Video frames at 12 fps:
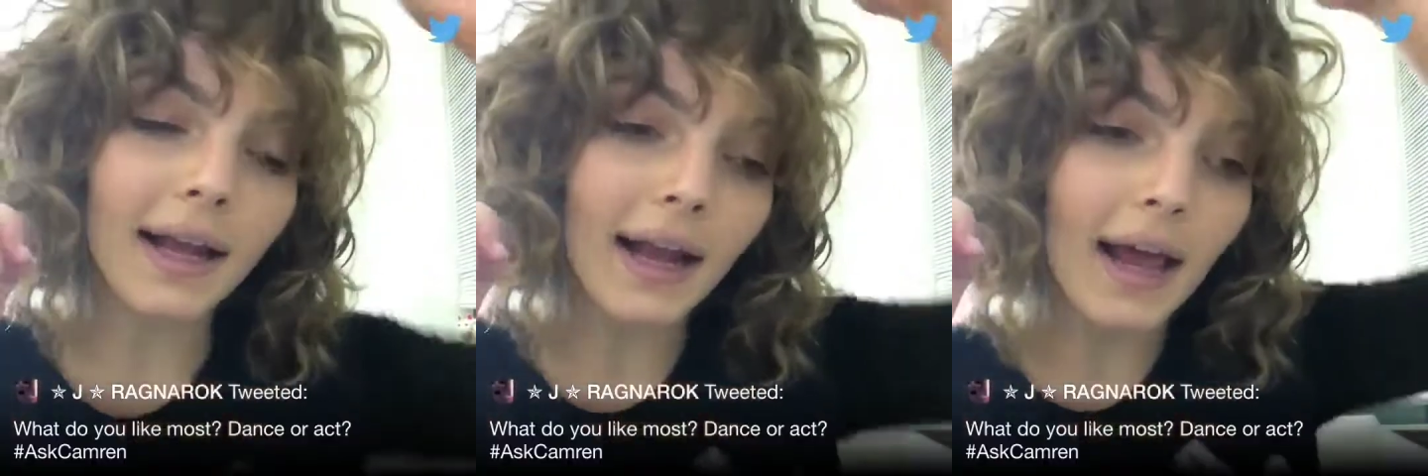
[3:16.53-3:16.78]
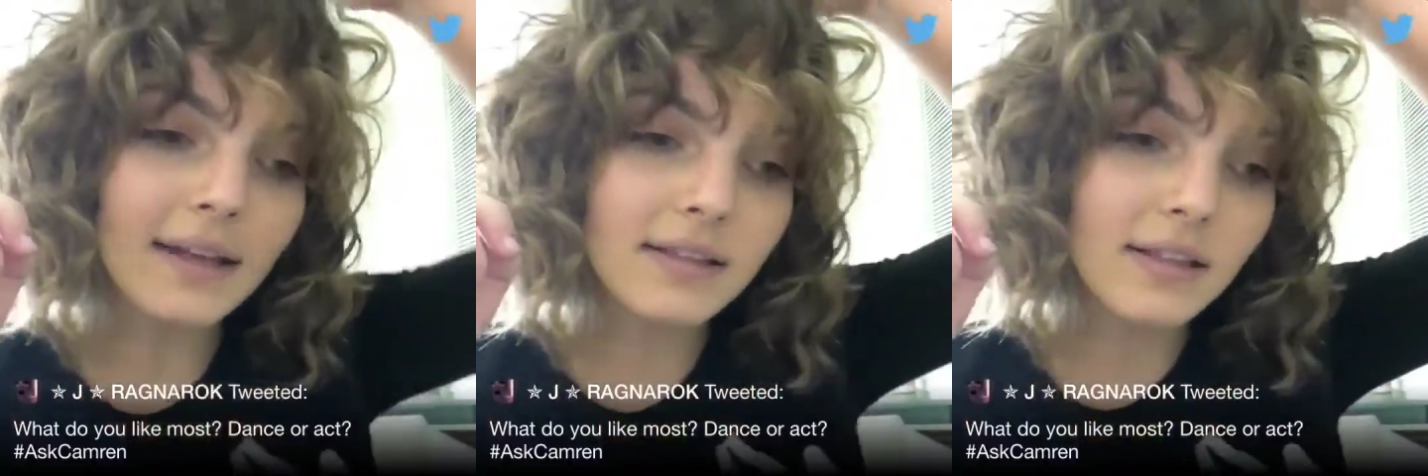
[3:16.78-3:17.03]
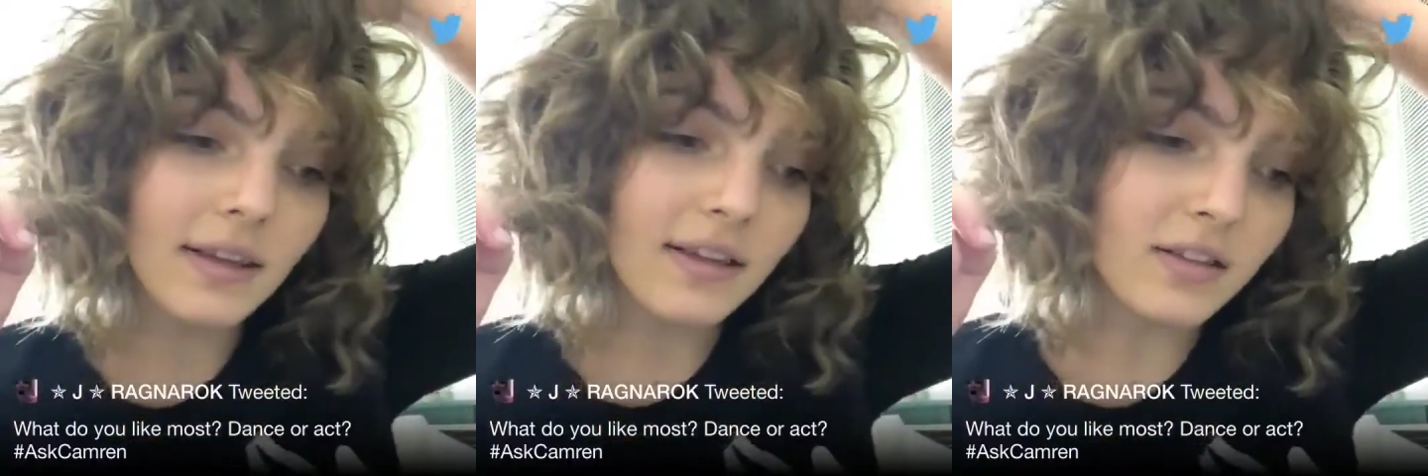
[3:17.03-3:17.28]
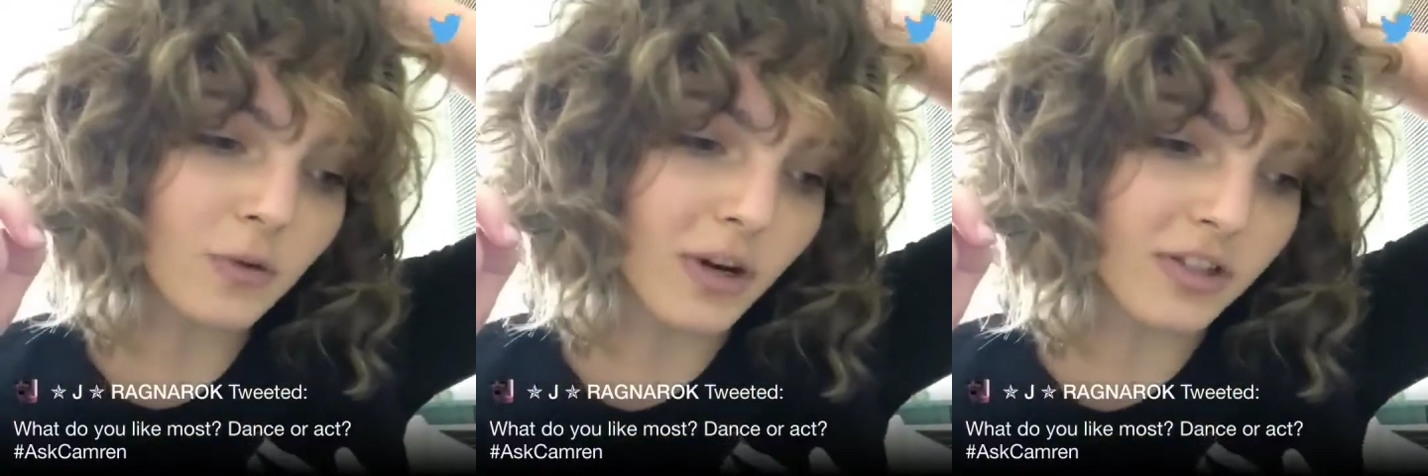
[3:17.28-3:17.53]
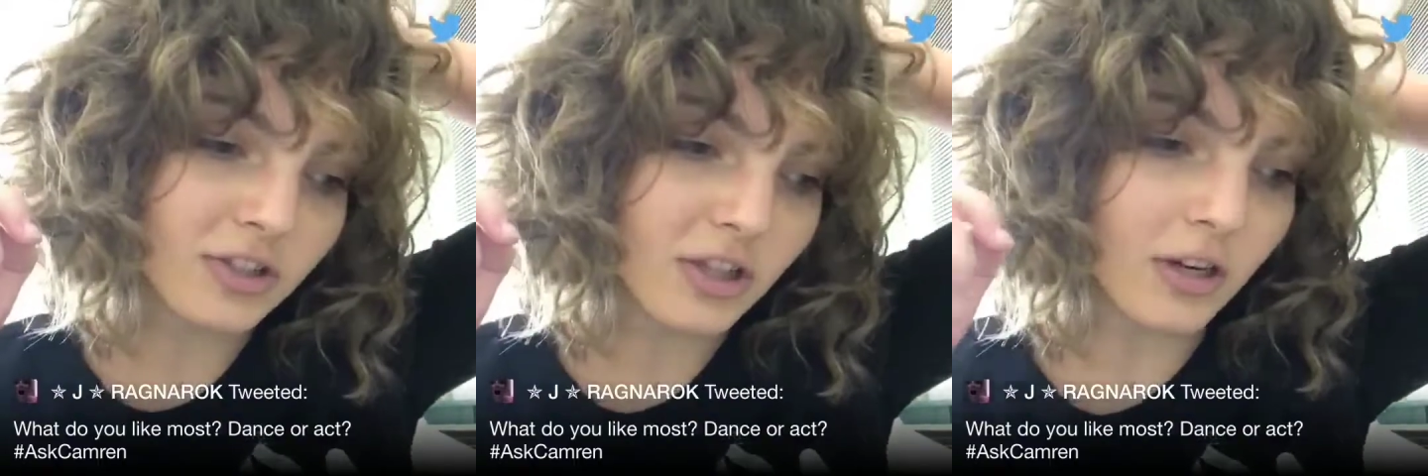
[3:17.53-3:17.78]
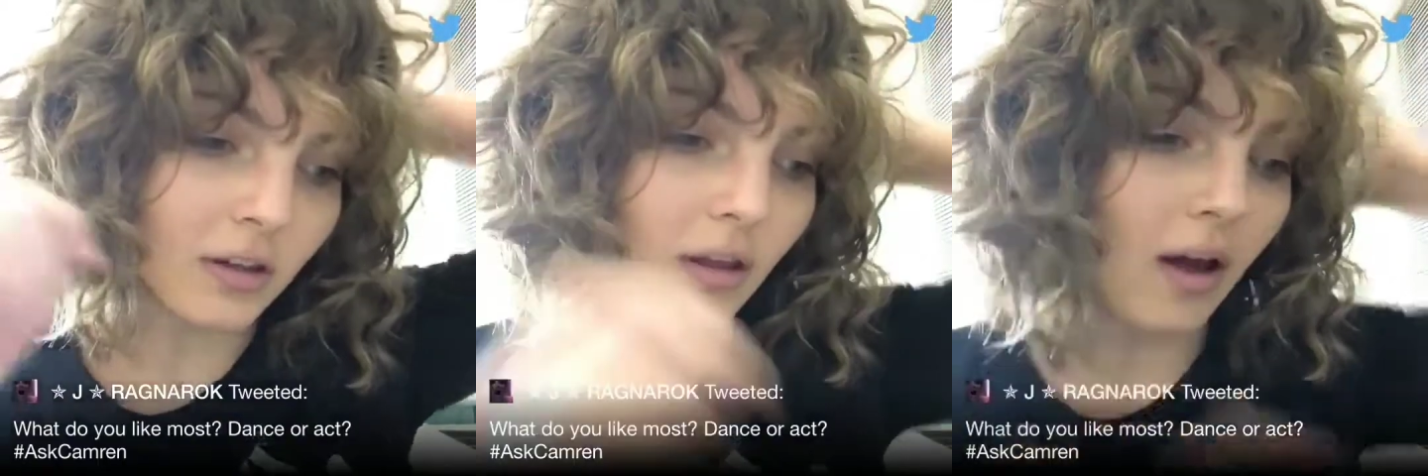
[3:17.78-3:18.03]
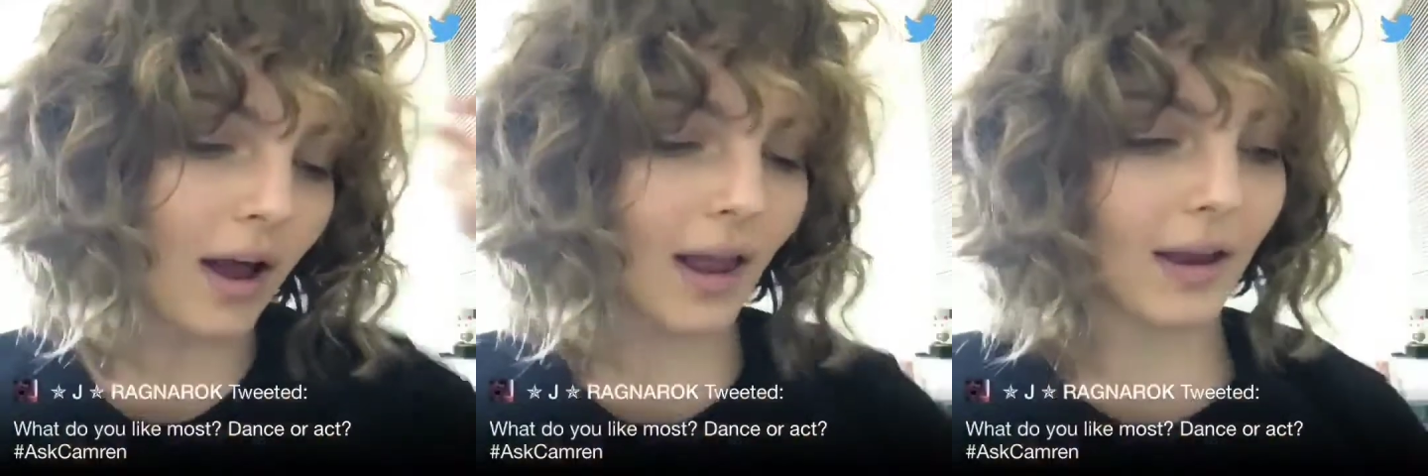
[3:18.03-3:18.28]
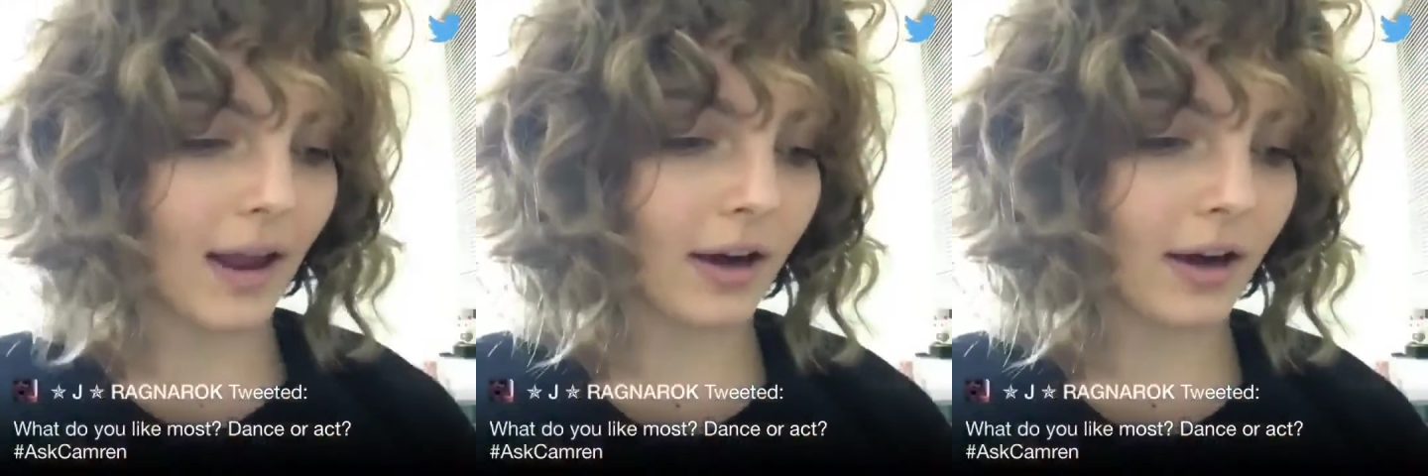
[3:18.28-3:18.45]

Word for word: I get asked this question a lot,